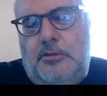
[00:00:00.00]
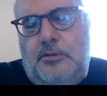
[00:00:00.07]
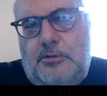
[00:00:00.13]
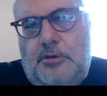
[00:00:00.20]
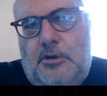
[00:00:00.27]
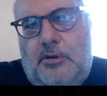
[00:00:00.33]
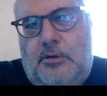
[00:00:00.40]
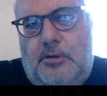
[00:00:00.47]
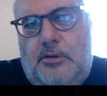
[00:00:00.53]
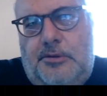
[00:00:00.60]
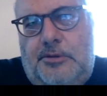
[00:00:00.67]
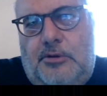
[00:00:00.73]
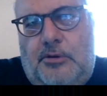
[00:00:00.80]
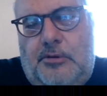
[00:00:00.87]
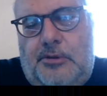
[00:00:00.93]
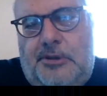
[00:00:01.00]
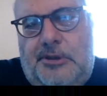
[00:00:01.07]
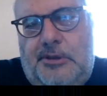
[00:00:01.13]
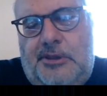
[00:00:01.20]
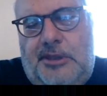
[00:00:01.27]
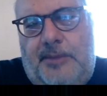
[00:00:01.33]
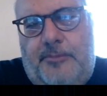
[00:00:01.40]
You know,
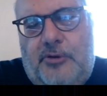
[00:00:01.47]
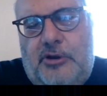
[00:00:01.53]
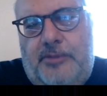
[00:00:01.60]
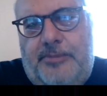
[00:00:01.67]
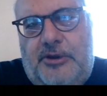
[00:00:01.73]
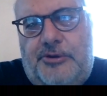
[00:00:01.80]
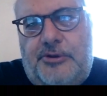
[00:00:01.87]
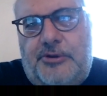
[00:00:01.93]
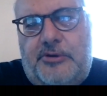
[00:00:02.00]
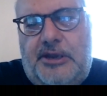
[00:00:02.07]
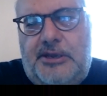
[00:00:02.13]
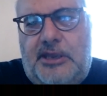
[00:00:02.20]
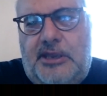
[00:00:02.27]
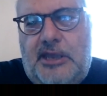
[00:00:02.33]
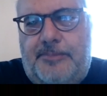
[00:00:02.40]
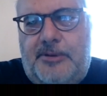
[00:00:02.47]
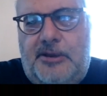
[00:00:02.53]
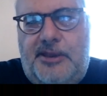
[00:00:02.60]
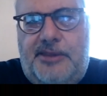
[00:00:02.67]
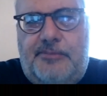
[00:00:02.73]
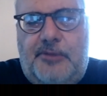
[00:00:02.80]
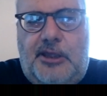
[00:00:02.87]
liberal meritocratic
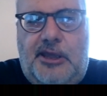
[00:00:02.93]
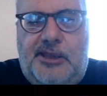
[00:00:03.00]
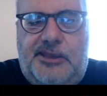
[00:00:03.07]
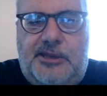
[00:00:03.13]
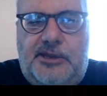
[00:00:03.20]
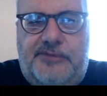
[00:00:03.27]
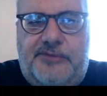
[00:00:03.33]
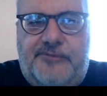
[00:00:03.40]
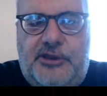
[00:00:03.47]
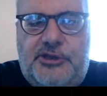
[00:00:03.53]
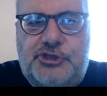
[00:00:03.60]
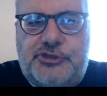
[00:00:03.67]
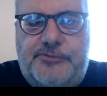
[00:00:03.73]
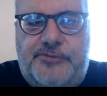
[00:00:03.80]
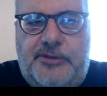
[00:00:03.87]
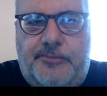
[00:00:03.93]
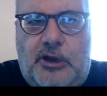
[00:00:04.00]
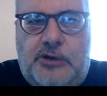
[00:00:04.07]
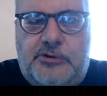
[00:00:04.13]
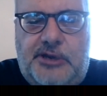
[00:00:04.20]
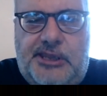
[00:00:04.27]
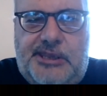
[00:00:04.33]
capitalism has the advantage of
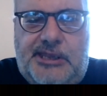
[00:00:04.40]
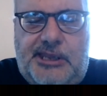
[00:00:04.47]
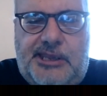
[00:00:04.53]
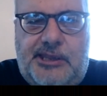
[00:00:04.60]
democracy.